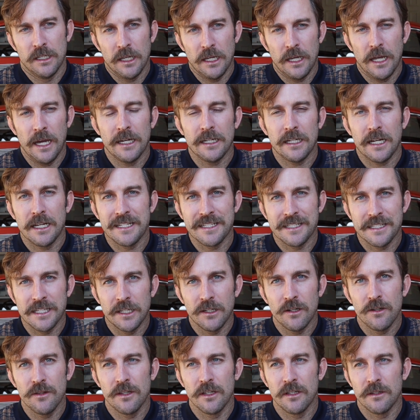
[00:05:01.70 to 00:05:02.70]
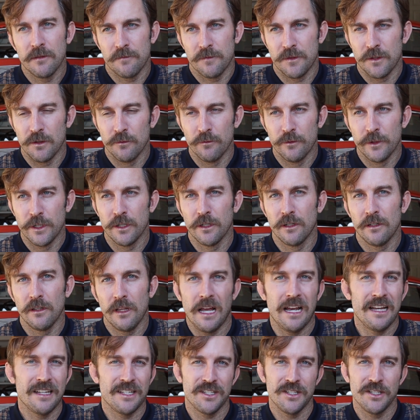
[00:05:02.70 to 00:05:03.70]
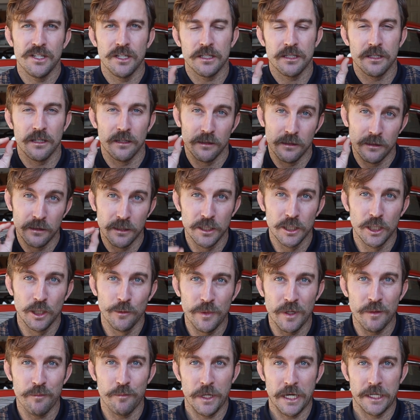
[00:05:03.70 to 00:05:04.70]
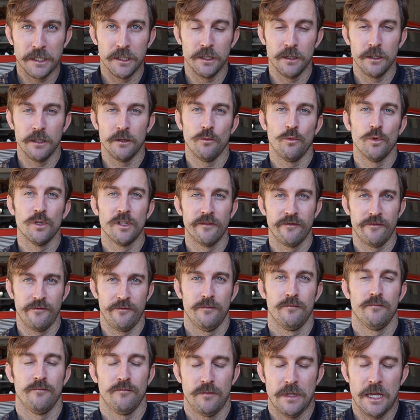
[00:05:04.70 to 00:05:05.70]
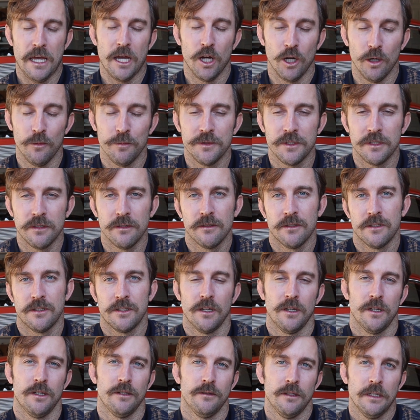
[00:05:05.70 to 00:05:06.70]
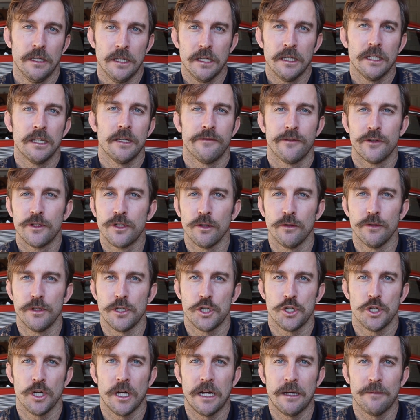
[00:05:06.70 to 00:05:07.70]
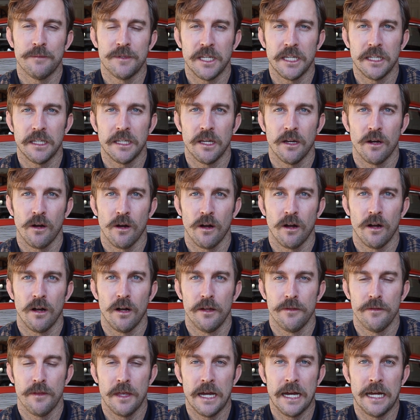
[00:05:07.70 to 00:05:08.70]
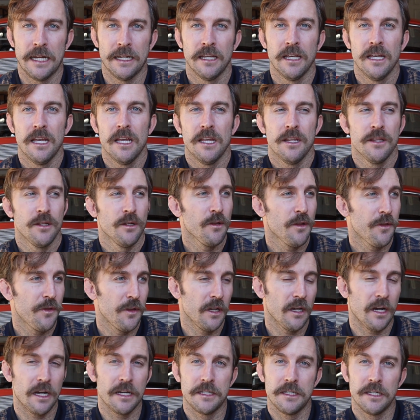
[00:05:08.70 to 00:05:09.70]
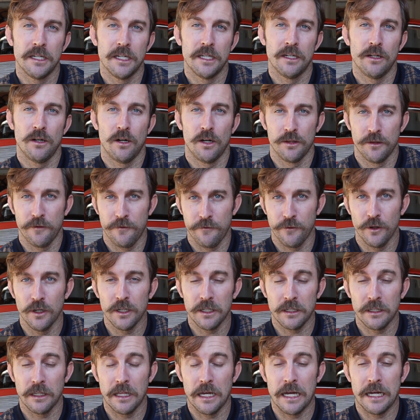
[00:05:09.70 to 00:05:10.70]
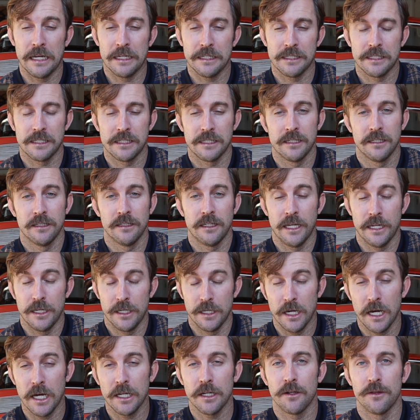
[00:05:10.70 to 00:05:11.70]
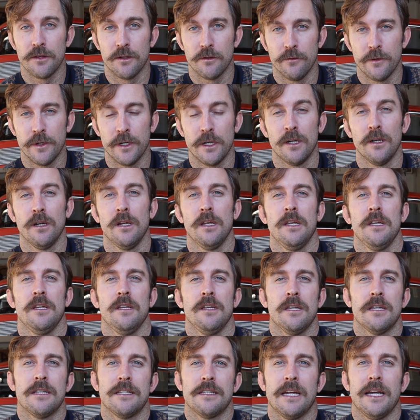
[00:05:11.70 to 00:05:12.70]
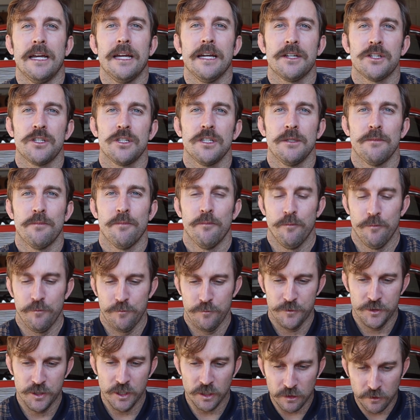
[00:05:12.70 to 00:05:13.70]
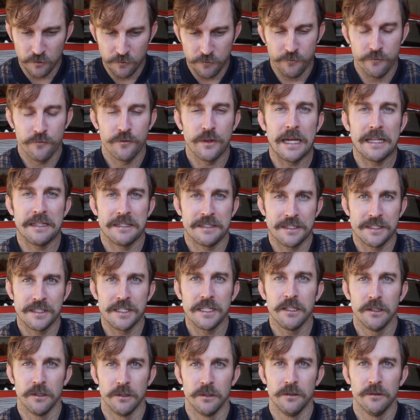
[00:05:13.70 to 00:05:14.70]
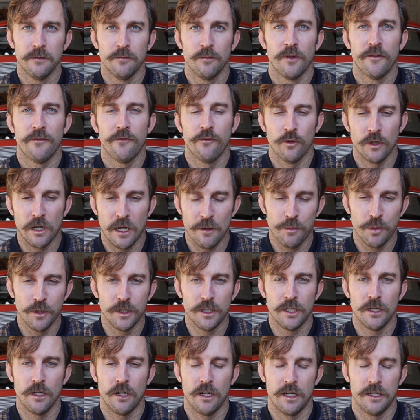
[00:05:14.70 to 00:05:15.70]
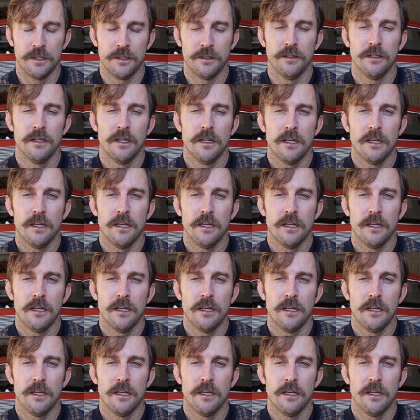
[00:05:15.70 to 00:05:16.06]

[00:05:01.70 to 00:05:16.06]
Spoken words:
had I centered the rear glass just a little bit better, it would have helped. So if you're doing this job, take care on that. The other thing I did on the front glass and not on the rear is I actually took that seal before I put it on